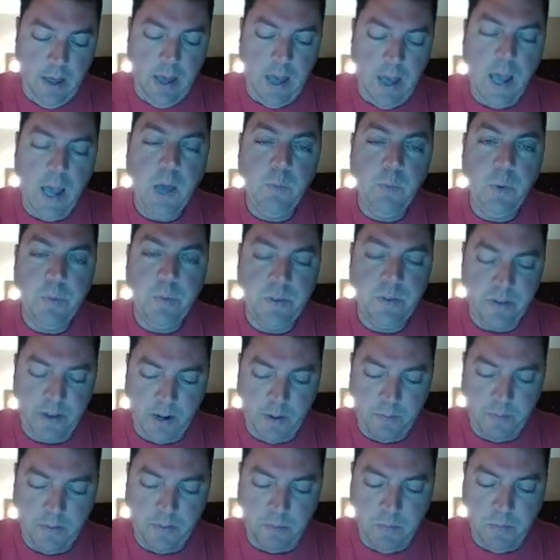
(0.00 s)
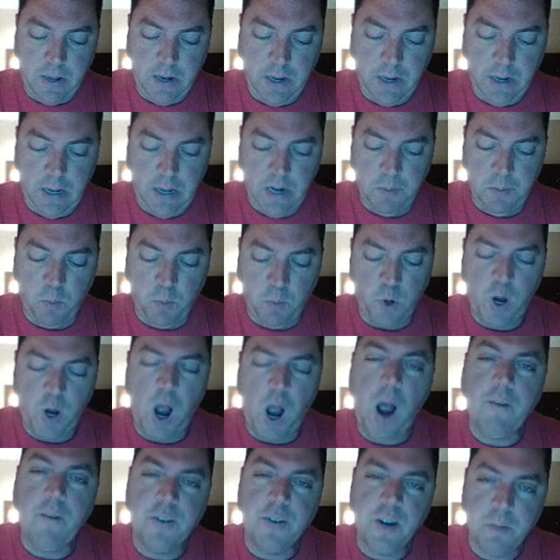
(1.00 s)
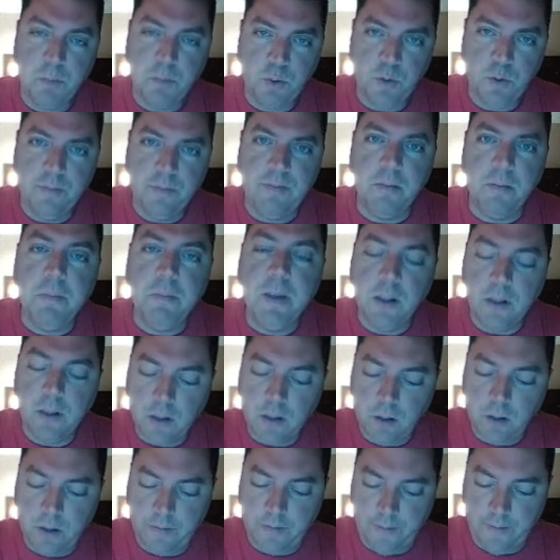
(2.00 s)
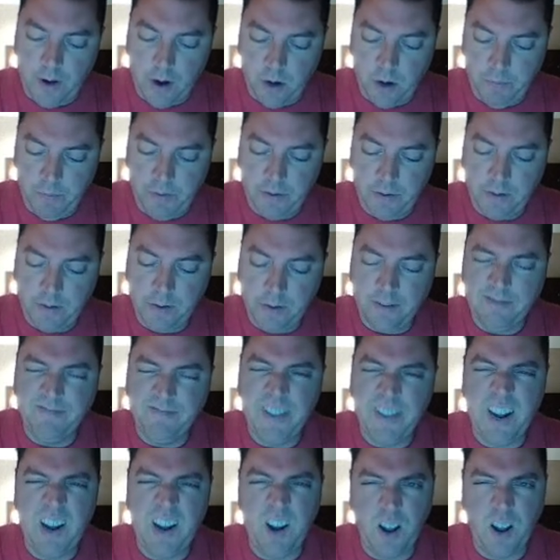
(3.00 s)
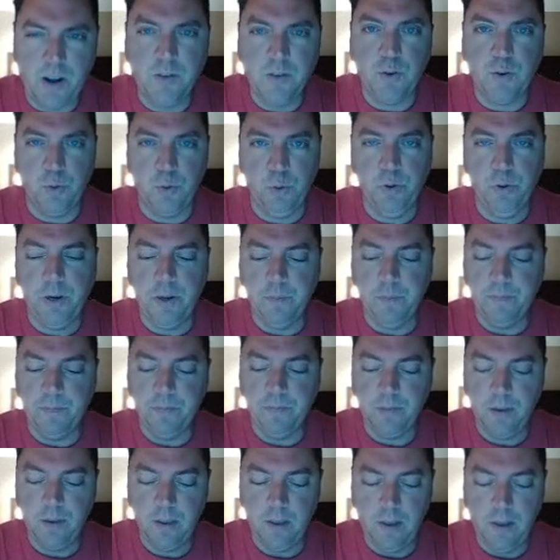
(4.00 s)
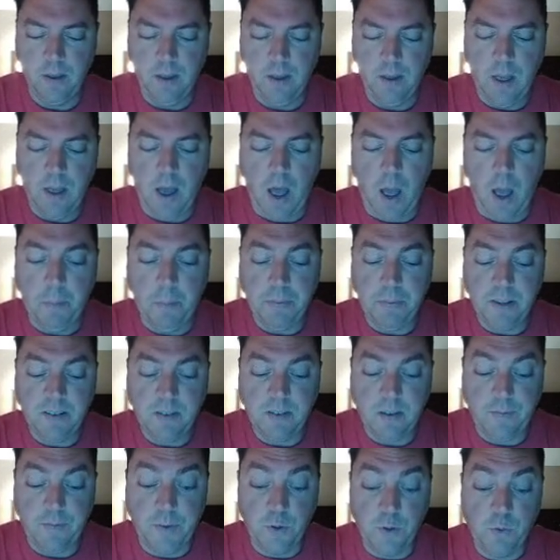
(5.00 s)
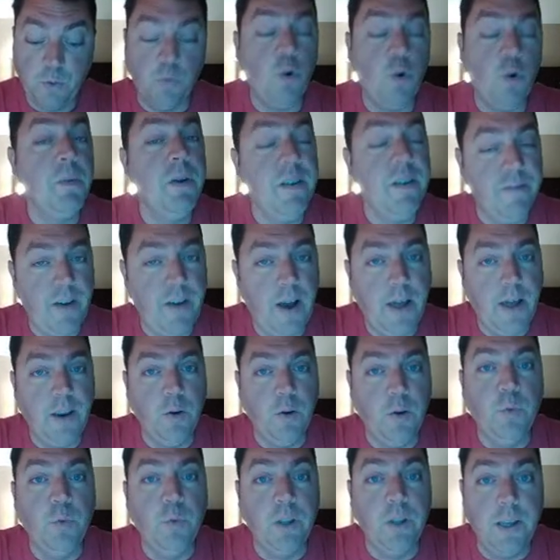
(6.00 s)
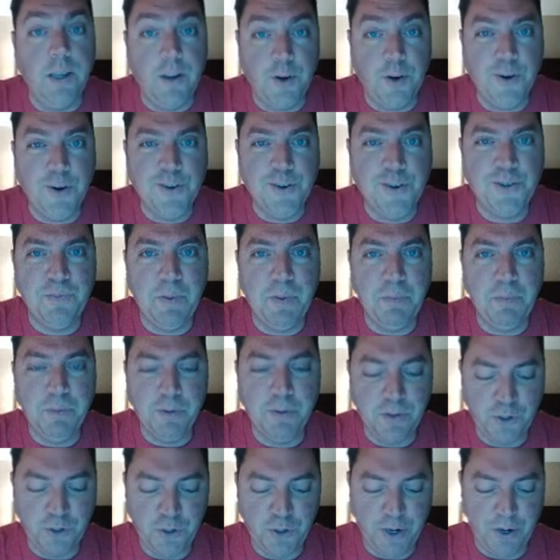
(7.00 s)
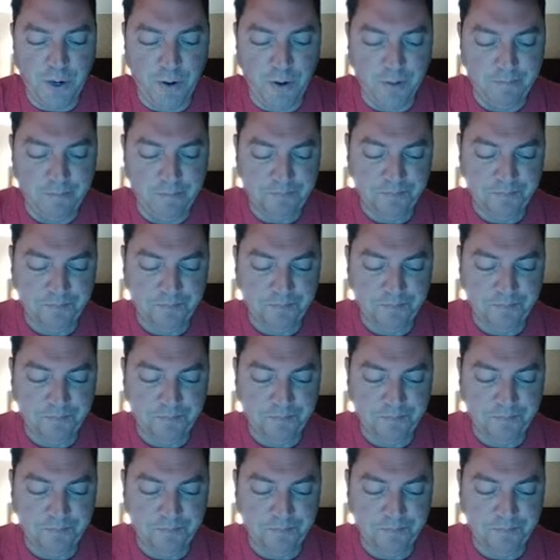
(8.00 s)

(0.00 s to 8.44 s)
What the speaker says: and we would set up the meeting in a more comfortable familial environment than an auditorium. A place that feels warm and inviting really encourages people to share.